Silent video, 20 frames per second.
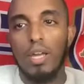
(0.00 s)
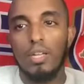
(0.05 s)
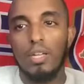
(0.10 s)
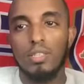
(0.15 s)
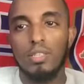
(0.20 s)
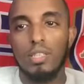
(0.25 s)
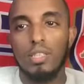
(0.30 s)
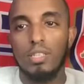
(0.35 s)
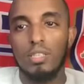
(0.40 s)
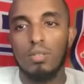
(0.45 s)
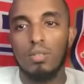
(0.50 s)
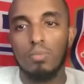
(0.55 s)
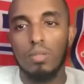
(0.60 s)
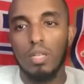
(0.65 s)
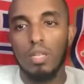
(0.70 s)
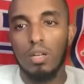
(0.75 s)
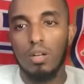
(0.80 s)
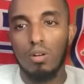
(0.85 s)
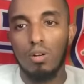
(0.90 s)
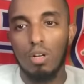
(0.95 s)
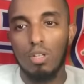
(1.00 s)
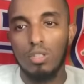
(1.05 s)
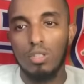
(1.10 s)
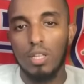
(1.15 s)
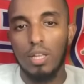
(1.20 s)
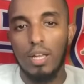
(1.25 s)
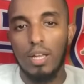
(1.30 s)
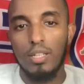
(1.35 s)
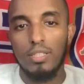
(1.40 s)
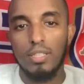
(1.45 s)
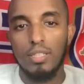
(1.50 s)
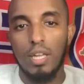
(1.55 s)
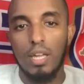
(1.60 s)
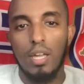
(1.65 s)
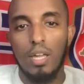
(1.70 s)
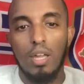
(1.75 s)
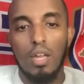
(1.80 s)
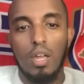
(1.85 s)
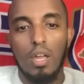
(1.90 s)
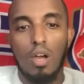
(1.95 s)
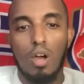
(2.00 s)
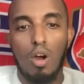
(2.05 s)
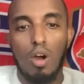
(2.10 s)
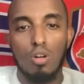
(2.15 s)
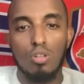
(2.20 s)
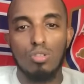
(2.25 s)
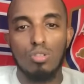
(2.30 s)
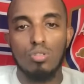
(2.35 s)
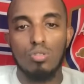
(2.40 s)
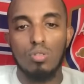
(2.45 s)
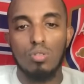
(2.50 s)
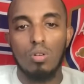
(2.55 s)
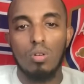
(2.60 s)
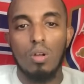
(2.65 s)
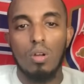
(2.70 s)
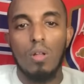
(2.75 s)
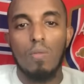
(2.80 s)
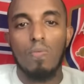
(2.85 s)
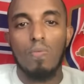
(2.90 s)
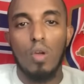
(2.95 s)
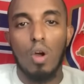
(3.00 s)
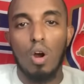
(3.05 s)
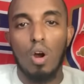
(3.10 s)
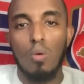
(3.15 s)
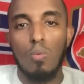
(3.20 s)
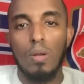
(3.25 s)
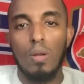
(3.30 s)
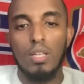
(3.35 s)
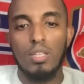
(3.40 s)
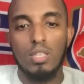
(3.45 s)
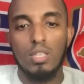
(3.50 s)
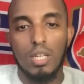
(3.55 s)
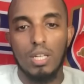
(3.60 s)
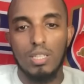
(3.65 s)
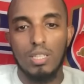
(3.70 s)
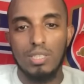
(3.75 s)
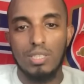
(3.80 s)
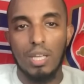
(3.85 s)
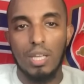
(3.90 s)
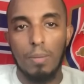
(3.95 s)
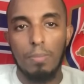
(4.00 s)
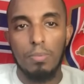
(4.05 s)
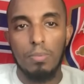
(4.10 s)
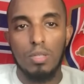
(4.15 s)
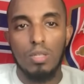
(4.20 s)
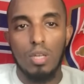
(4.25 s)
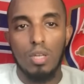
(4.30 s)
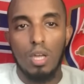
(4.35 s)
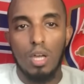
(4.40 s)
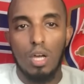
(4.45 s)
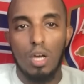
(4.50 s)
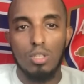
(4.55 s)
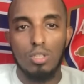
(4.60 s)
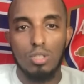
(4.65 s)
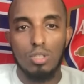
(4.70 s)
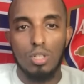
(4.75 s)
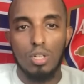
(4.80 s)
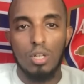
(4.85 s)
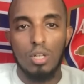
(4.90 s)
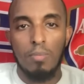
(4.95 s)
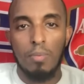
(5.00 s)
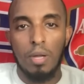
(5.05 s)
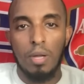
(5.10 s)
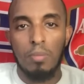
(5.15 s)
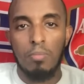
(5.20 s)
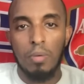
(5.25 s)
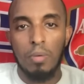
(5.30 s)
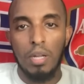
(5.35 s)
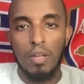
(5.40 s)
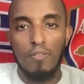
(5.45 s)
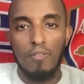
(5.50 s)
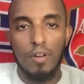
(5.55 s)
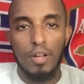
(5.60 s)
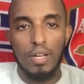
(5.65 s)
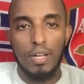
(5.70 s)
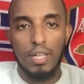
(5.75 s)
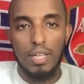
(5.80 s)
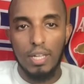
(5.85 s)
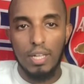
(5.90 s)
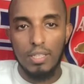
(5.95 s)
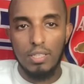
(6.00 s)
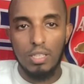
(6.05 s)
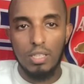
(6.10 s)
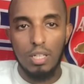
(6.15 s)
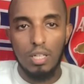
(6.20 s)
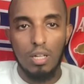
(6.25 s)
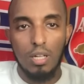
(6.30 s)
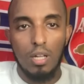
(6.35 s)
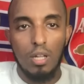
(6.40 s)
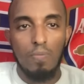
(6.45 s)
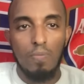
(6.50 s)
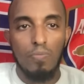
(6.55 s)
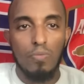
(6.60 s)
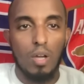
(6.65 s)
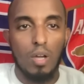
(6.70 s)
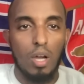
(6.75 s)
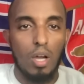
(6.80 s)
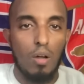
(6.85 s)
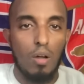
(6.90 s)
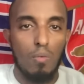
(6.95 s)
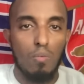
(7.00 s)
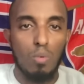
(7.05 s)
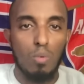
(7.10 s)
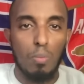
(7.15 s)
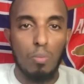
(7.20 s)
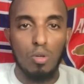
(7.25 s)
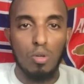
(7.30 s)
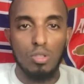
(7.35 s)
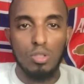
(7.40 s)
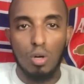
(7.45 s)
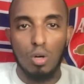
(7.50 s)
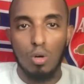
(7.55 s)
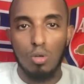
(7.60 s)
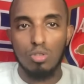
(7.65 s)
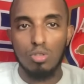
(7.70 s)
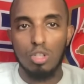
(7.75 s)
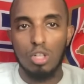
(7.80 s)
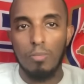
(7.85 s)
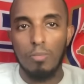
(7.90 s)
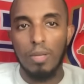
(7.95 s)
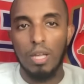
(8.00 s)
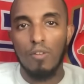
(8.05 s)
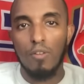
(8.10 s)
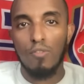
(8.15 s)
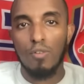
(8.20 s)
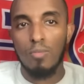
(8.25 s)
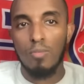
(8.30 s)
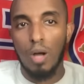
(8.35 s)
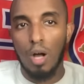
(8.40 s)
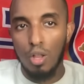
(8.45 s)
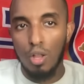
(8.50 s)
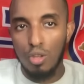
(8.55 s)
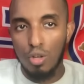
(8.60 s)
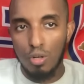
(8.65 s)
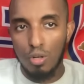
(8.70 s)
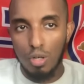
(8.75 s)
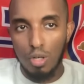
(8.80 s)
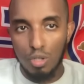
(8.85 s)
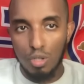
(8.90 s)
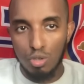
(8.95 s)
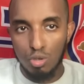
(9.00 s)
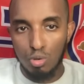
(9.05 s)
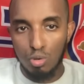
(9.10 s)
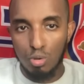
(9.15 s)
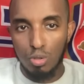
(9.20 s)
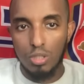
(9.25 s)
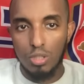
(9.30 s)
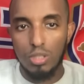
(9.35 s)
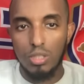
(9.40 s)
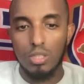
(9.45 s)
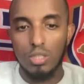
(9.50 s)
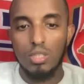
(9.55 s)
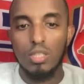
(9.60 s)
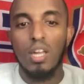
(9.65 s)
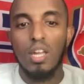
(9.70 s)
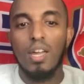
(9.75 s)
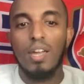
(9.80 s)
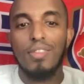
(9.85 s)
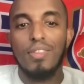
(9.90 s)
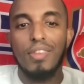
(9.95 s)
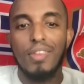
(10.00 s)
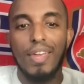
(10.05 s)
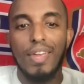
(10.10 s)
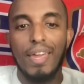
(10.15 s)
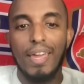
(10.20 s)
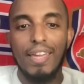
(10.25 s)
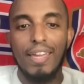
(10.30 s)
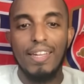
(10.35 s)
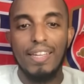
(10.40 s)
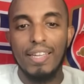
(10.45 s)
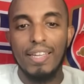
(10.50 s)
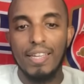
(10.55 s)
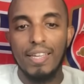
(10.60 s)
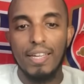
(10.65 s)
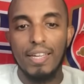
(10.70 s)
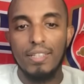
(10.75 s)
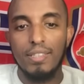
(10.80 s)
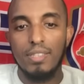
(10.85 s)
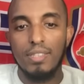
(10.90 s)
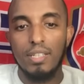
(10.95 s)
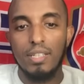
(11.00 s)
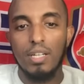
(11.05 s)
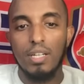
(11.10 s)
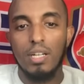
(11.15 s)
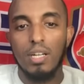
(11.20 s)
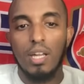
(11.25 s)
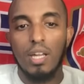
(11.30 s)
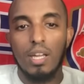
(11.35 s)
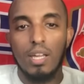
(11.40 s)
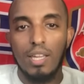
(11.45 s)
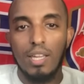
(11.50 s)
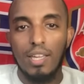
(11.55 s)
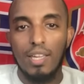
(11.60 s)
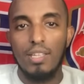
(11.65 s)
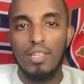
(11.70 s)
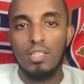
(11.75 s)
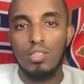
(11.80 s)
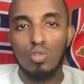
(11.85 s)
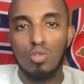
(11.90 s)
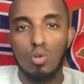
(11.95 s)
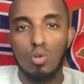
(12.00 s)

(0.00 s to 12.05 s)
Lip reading: and said something across the lines that Arsenal are willing to accept a certain amount of money for Eddie Nketiah. Reports are also coming out from other sources that Eddie Nketiah is